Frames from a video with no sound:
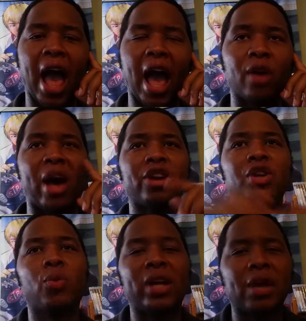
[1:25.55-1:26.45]
I
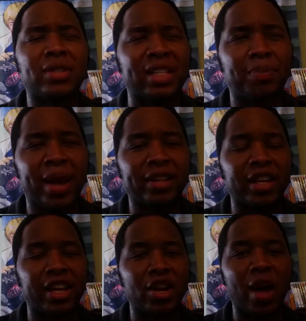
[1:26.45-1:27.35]
don't know what I was
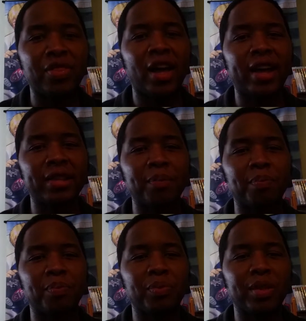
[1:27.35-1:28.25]
expecting. I thought
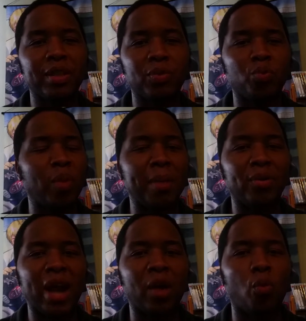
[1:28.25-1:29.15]

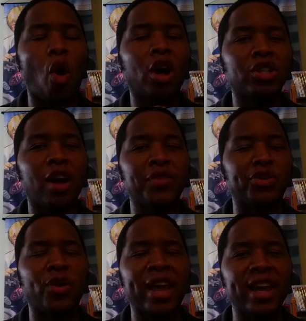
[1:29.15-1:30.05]
maybe when I walked off
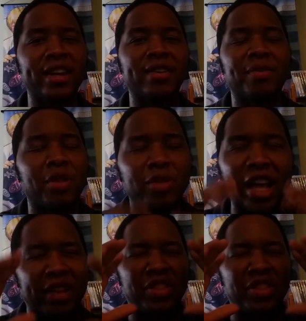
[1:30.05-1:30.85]
the train, like